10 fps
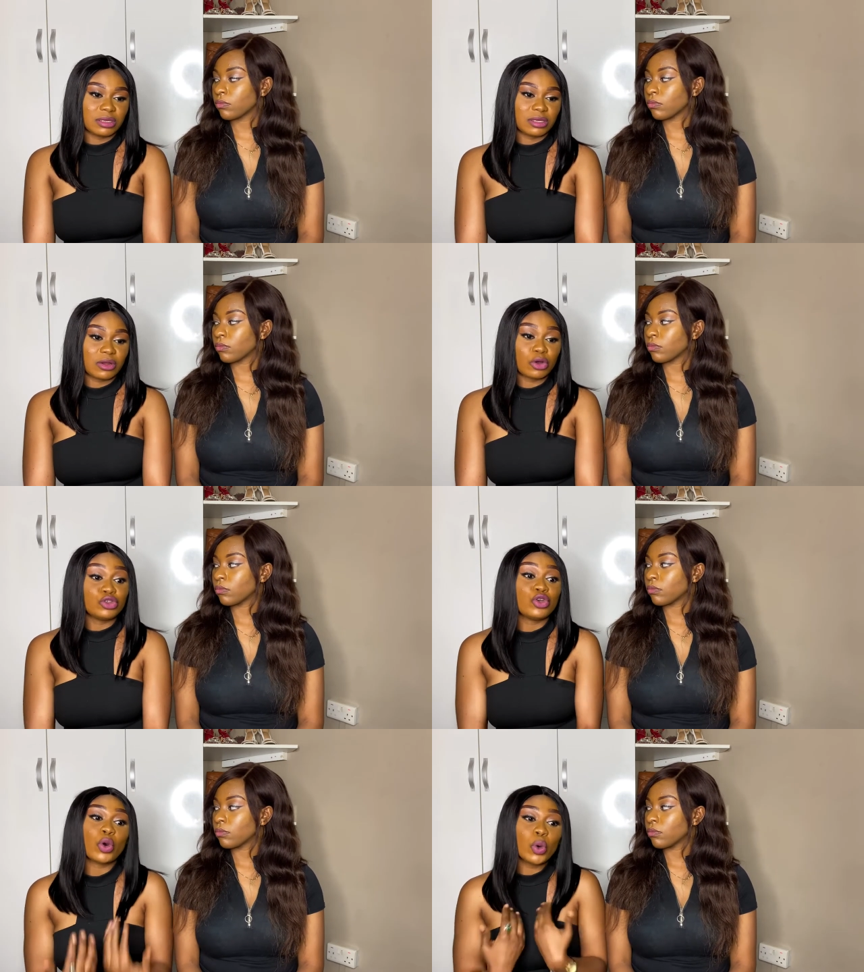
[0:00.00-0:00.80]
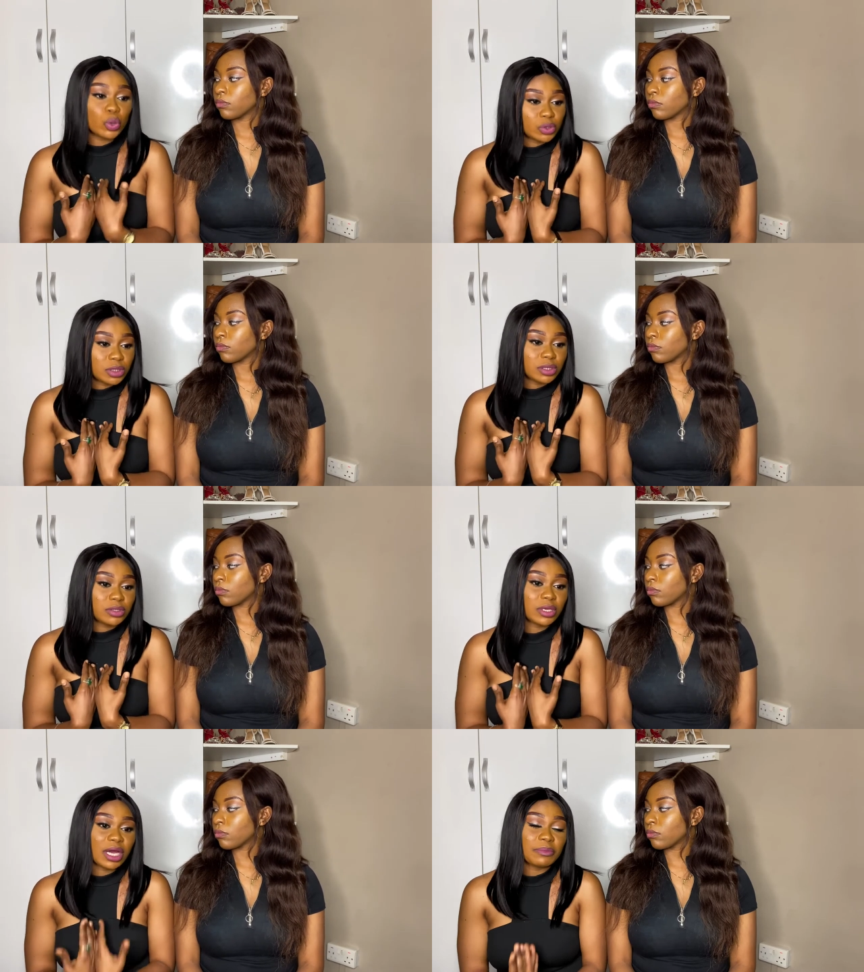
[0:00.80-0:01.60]
Speaker 1: on your own, you
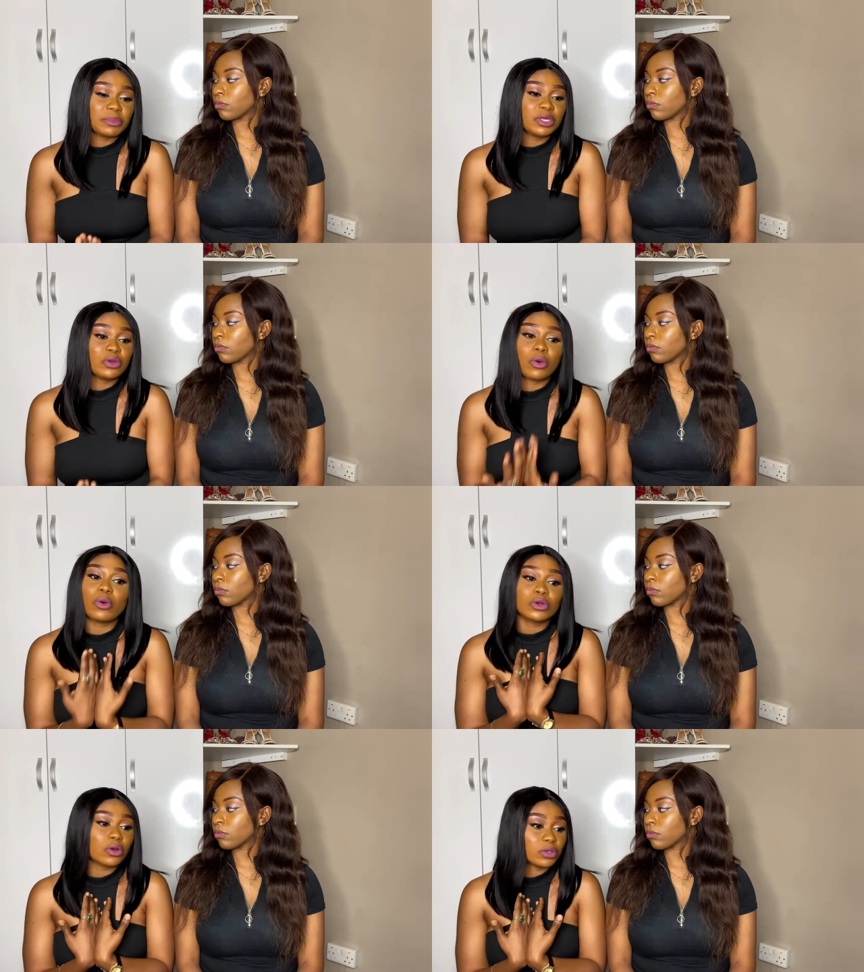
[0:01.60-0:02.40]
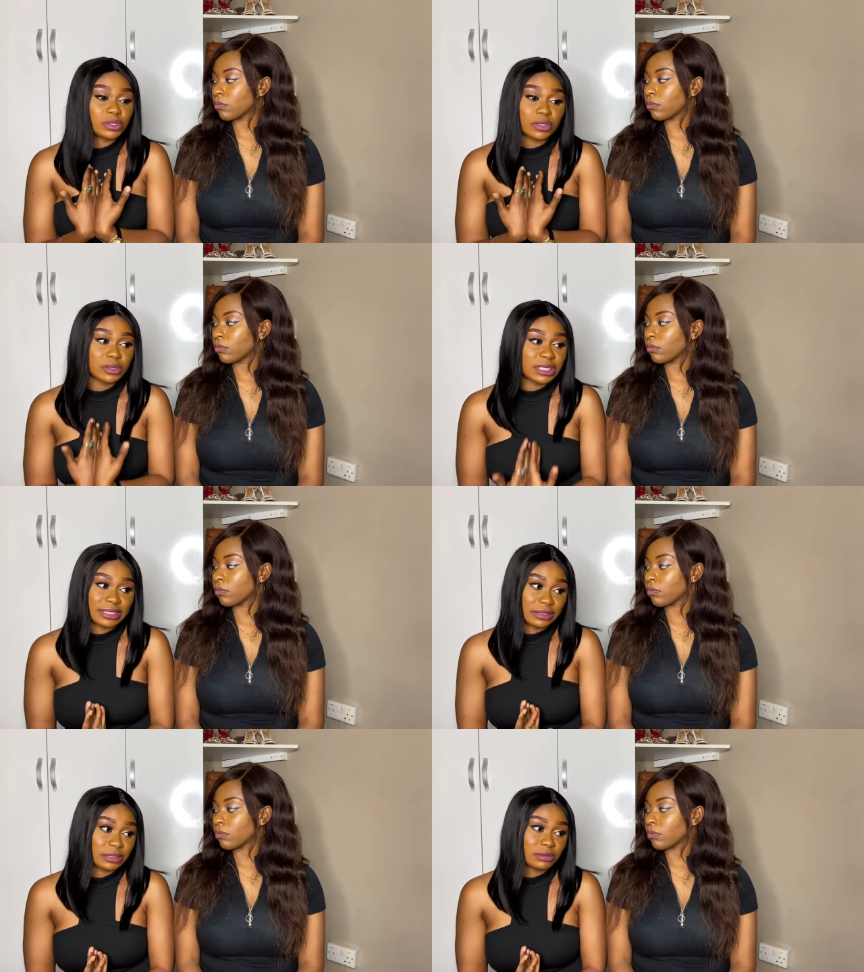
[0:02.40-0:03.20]
can be your own consultant.